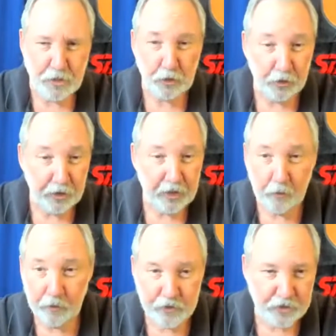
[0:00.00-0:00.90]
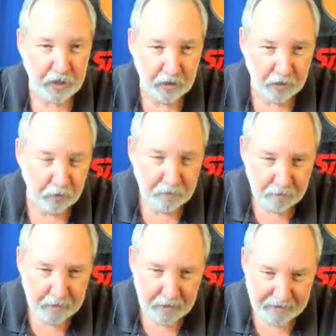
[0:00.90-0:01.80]
30 or so
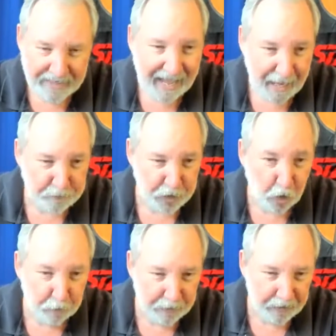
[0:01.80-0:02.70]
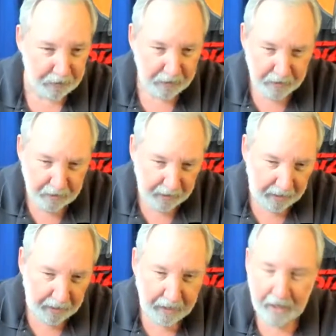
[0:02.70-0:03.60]
tabs open,
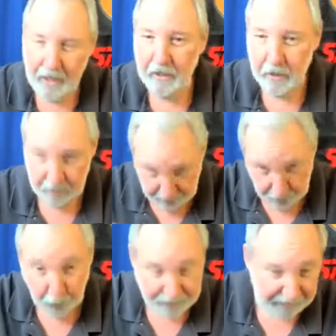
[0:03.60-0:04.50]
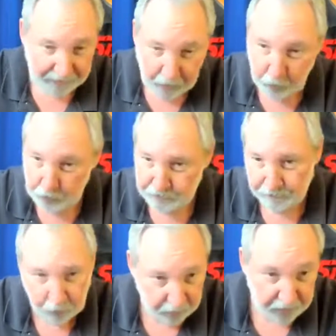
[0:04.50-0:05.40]
and the one that I use
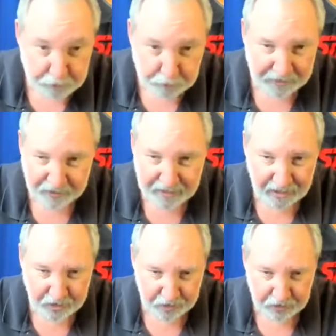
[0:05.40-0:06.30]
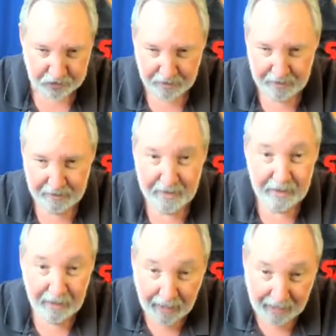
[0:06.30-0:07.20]
for these presentations
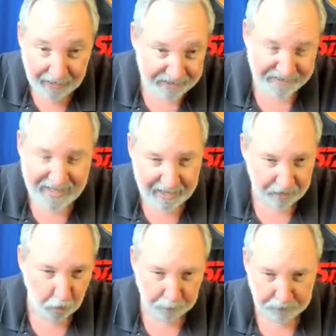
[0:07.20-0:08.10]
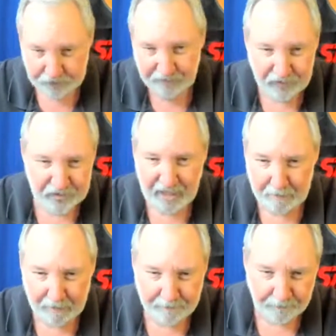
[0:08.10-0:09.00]
has 10 open. So I've usually got
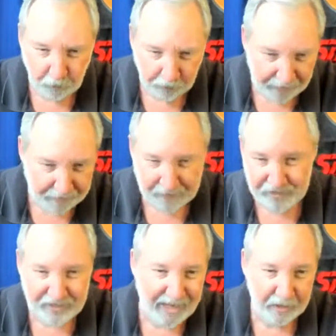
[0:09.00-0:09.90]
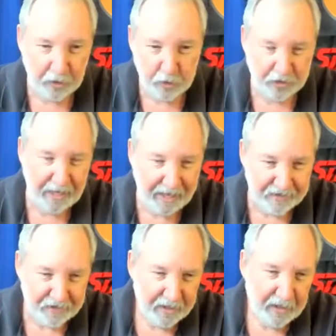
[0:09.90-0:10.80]
about 40. I think Scott usually
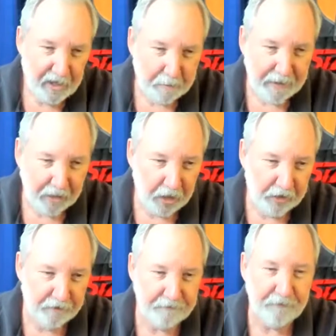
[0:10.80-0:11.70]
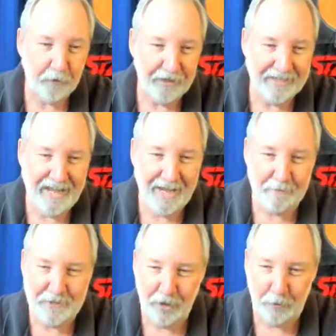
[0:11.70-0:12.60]
has about 140
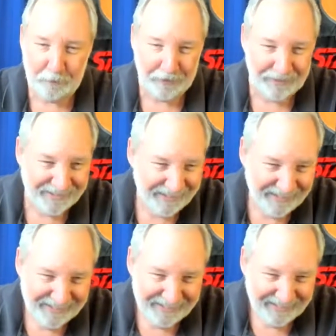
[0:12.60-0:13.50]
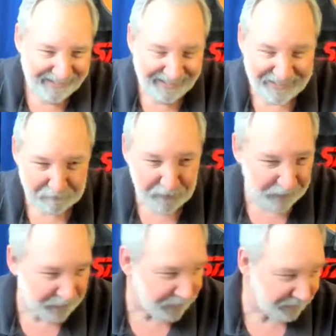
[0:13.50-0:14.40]
tabs open uh, and it's a
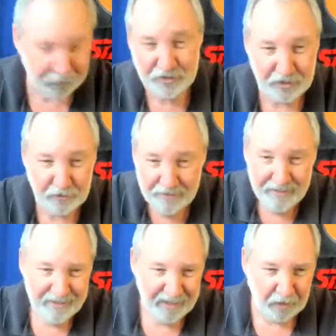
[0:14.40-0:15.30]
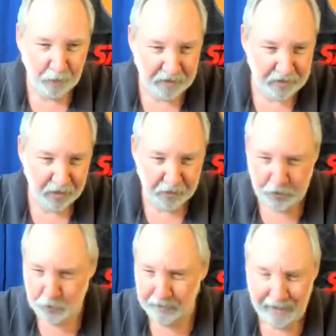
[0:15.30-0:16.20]
miracle. Of course, he he runs
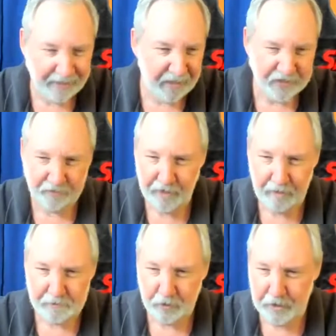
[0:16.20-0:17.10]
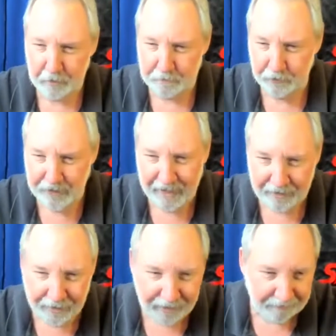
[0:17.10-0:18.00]
128 gigs of RAM, so he can pull that
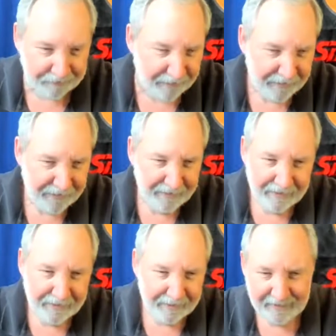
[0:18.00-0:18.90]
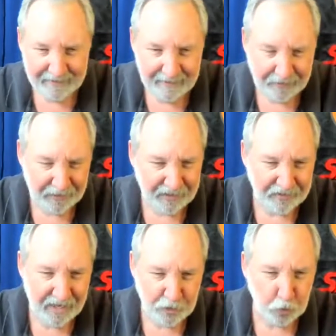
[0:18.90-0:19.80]
off. And uh, I think he's
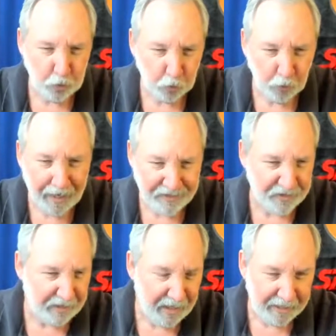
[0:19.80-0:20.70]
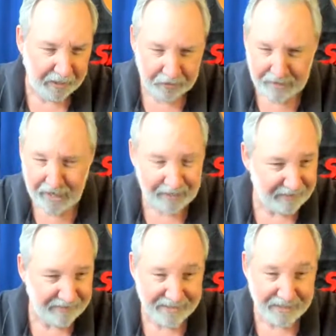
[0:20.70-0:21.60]
got dual Ryzen nine
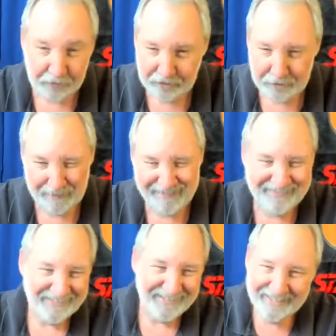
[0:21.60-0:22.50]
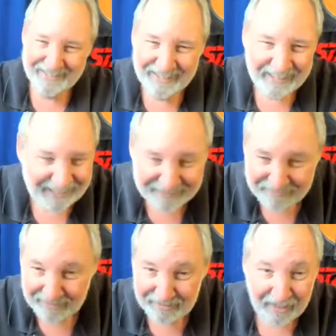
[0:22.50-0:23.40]
nine series. But uh,
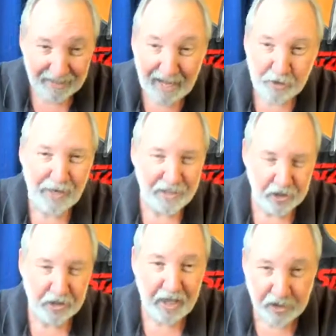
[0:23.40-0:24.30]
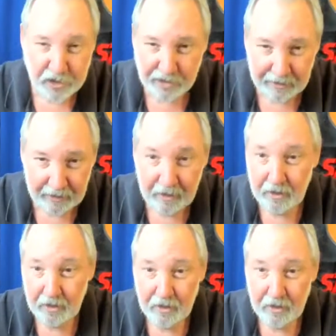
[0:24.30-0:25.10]
I crash occasionally